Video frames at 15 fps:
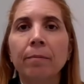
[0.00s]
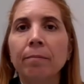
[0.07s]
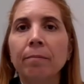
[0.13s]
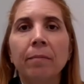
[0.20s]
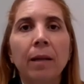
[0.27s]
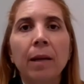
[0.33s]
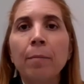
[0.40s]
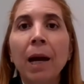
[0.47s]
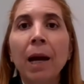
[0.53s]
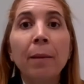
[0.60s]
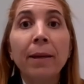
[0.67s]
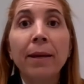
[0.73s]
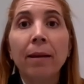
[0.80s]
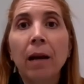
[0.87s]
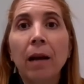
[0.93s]
it might
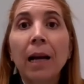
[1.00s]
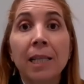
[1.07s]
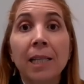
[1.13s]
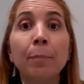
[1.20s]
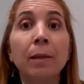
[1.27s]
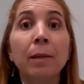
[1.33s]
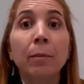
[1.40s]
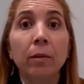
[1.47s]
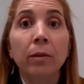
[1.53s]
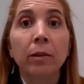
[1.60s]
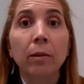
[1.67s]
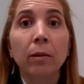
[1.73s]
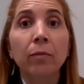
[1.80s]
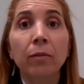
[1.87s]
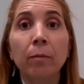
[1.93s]
be acceptable,
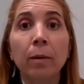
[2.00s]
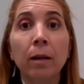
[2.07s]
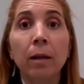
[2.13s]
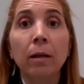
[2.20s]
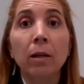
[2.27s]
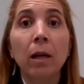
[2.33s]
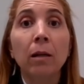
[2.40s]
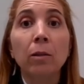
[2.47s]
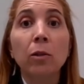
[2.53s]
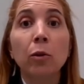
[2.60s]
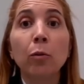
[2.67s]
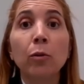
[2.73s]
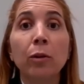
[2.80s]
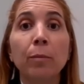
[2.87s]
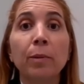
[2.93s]
from a
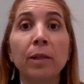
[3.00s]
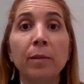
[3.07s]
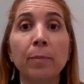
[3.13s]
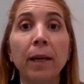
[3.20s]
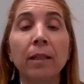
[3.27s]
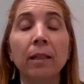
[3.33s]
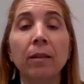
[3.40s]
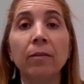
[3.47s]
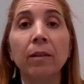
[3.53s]
social perspective.